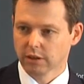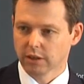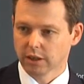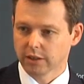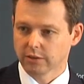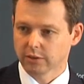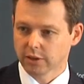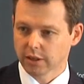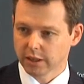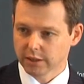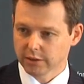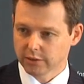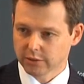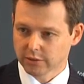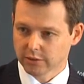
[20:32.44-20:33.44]
It's at
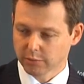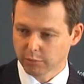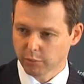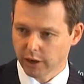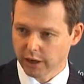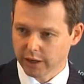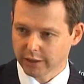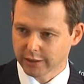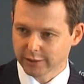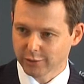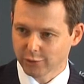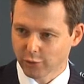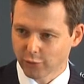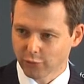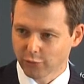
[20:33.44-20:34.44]
least part
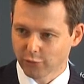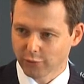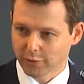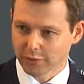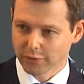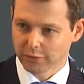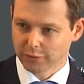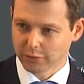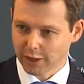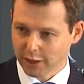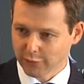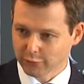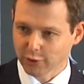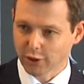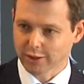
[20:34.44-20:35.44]
of the
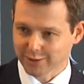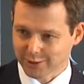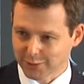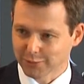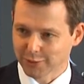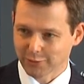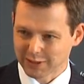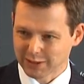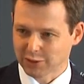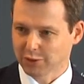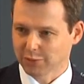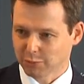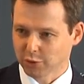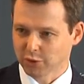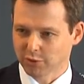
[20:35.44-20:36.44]
draft concept of this
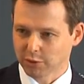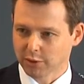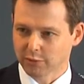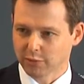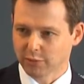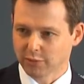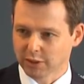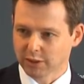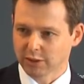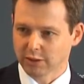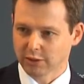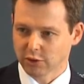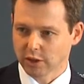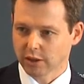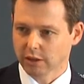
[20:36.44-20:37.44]
post-2015
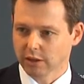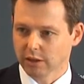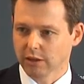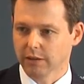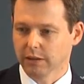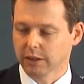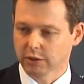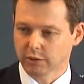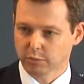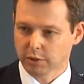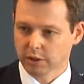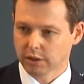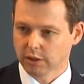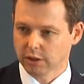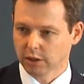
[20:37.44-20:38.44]
agenda that has
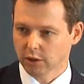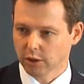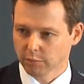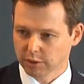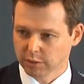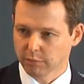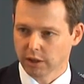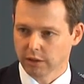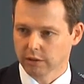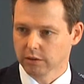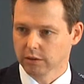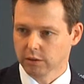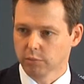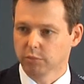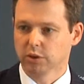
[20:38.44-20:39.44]
been adopted by
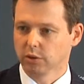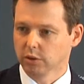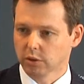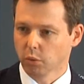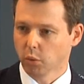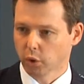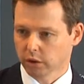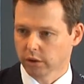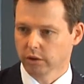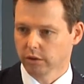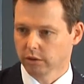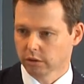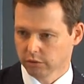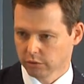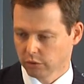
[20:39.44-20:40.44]
the Open Working
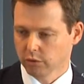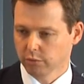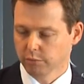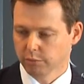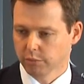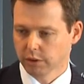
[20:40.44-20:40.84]
Group